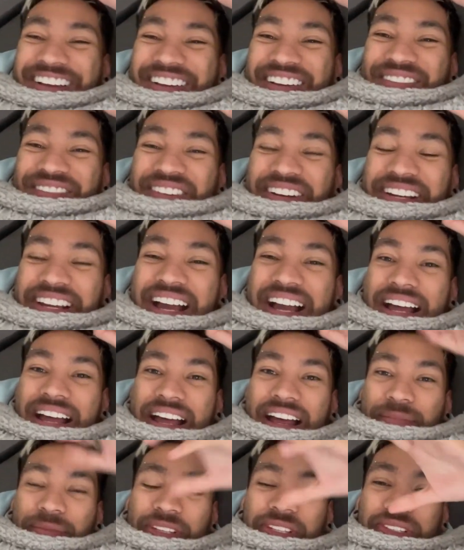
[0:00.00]
But yeah,
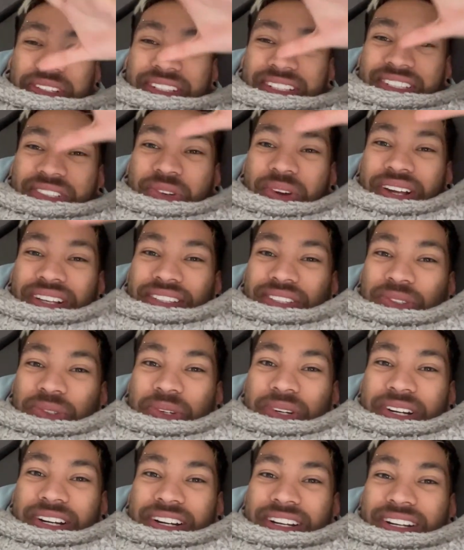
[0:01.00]
I'm gonna do this quick
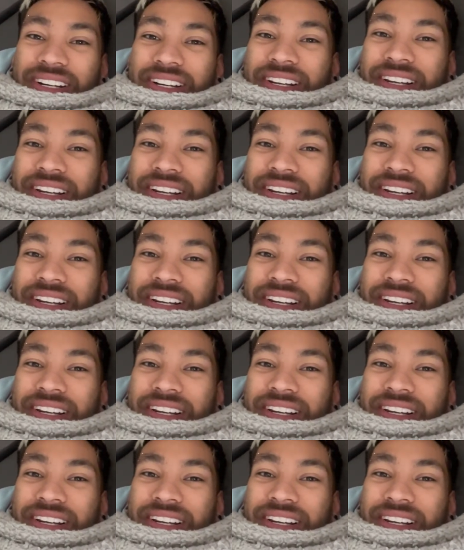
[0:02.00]
tour,